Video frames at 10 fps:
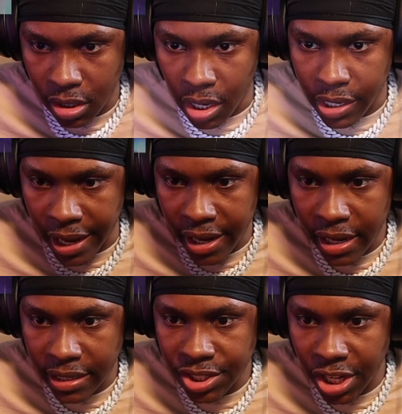Okay,
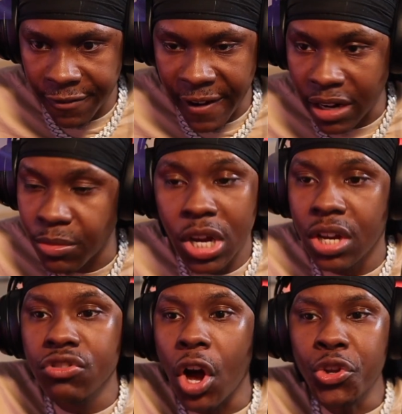is this gonna affect them?
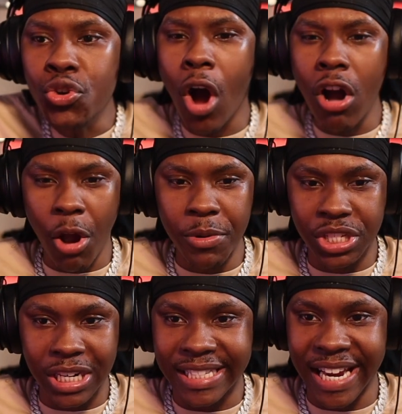No, you can't go
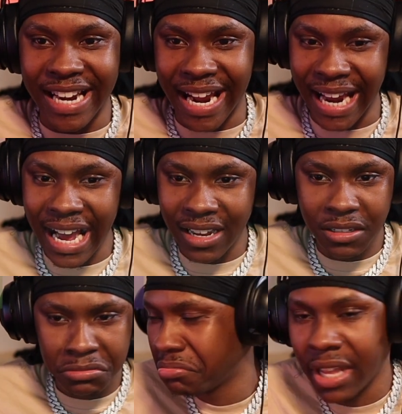into the thing like that.
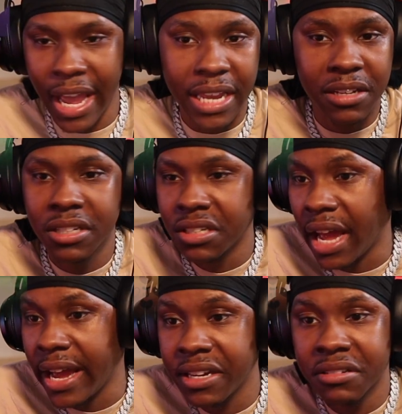
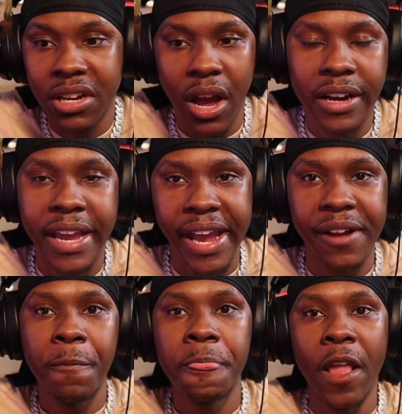Okay.
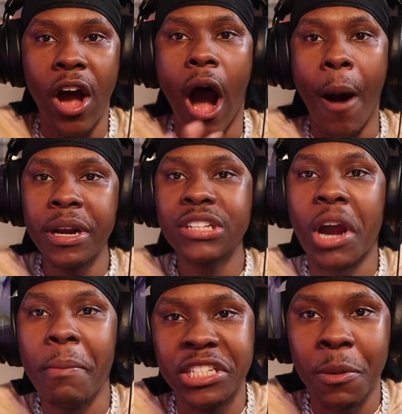I'm gonna
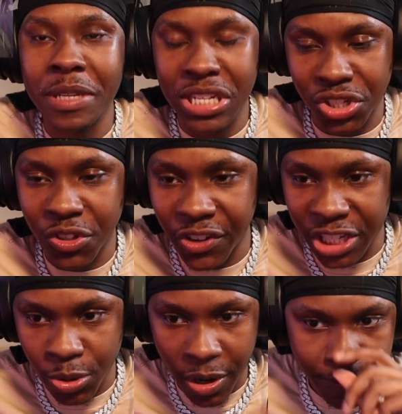try and make some predictions for
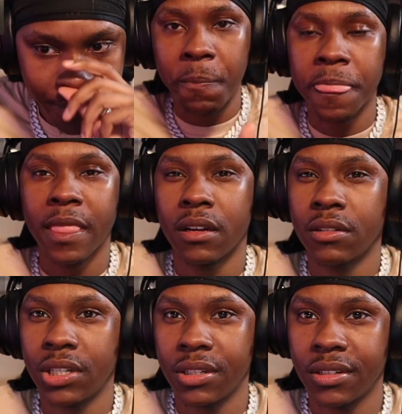this one.
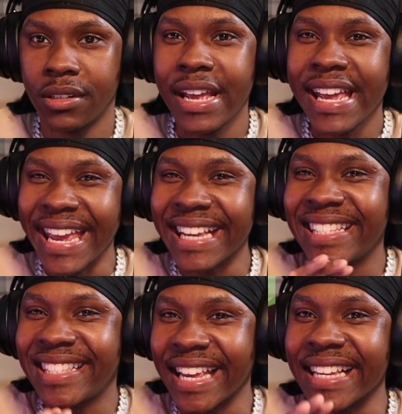
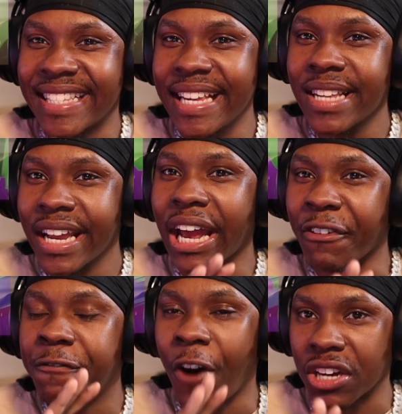Is Caesar gonna
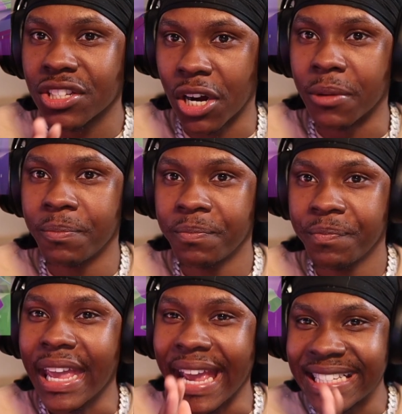get fucked up?
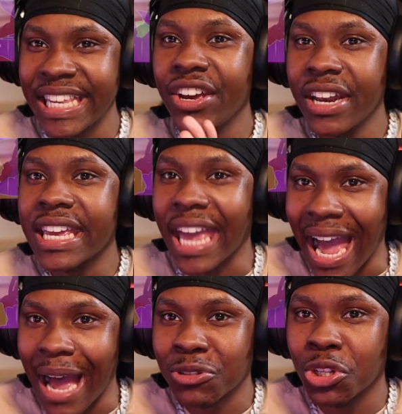Is he gonna get
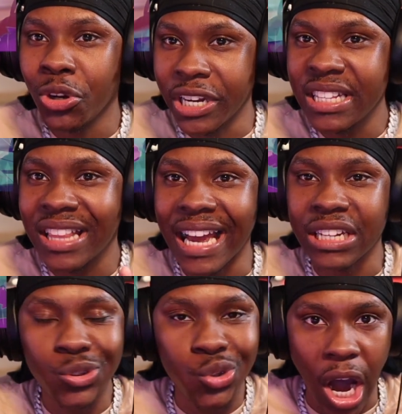absolutely
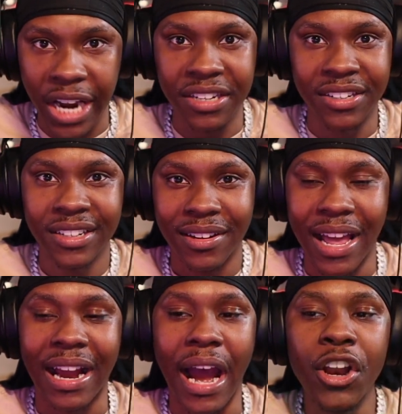like done?
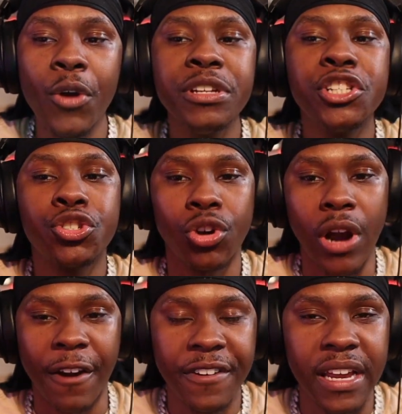Like, I know he's
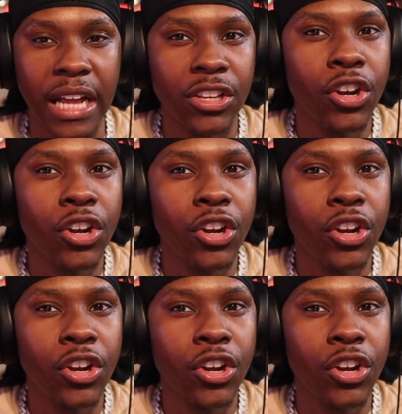strong. I think